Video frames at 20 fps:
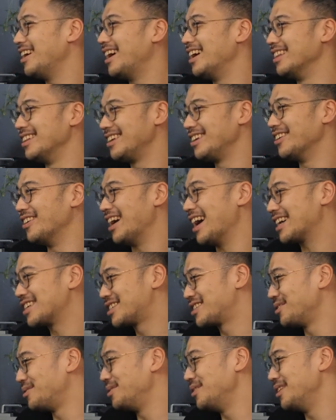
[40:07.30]
And
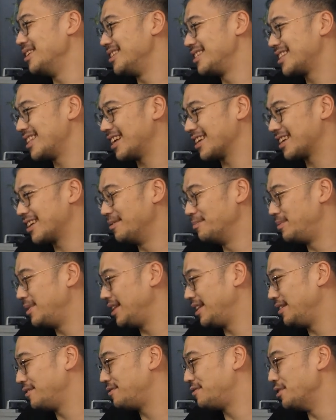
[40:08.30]
extra words, like
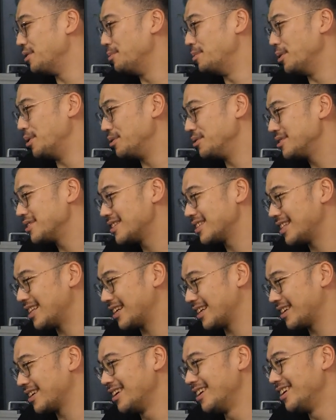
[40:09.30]
completely verbose.
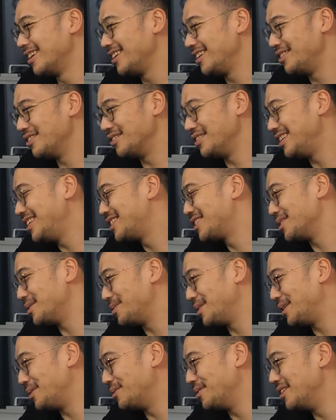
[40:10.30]
Like you don't need so
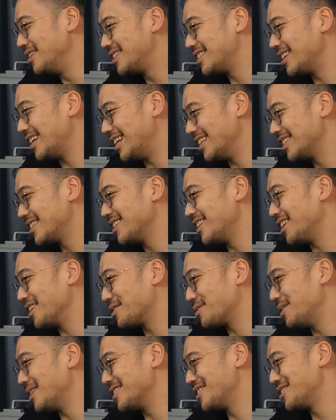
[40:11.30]
many words to answer that
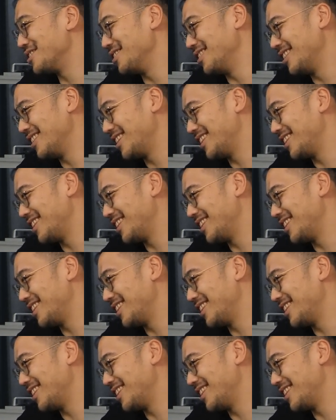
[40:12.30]
question.